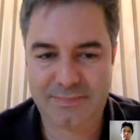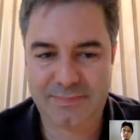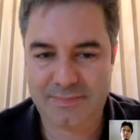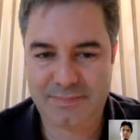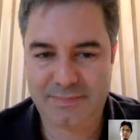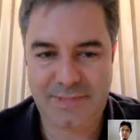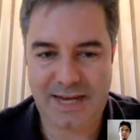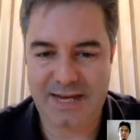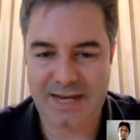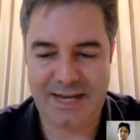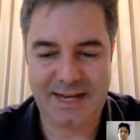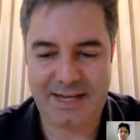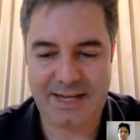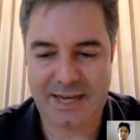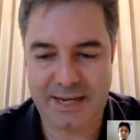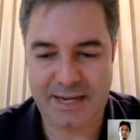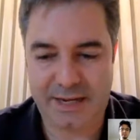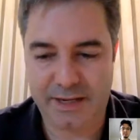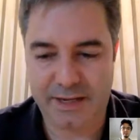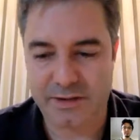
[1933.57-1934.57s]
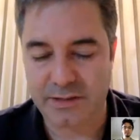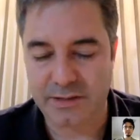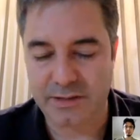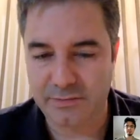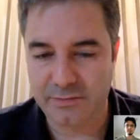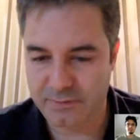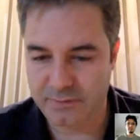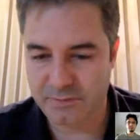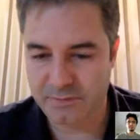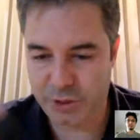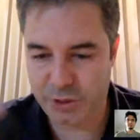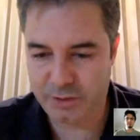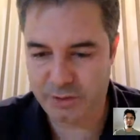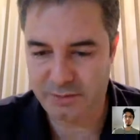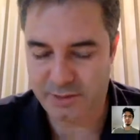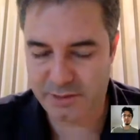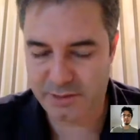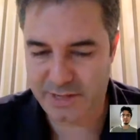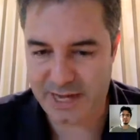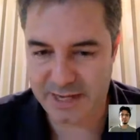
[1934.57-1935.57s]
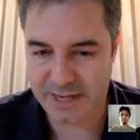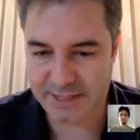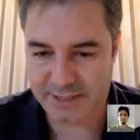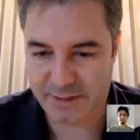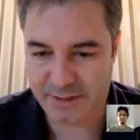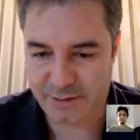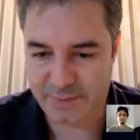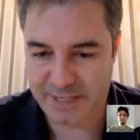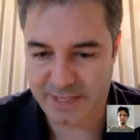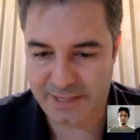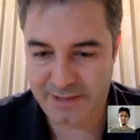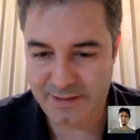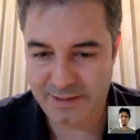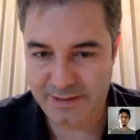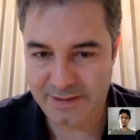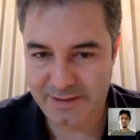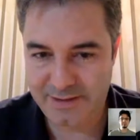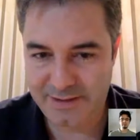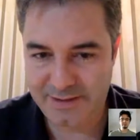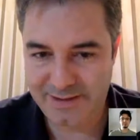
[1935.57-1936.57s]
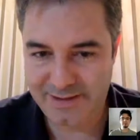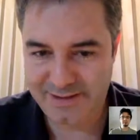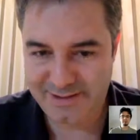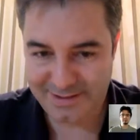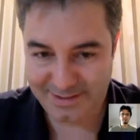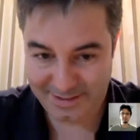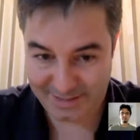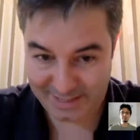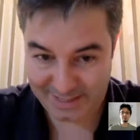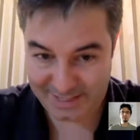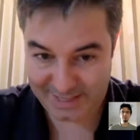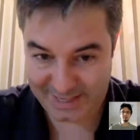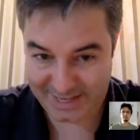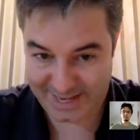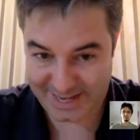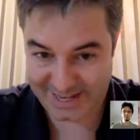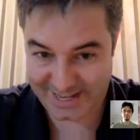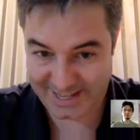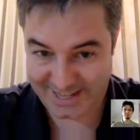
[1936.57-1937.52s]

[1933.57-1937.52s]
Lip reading: I can hear you. Do you guys hear me? Yeah?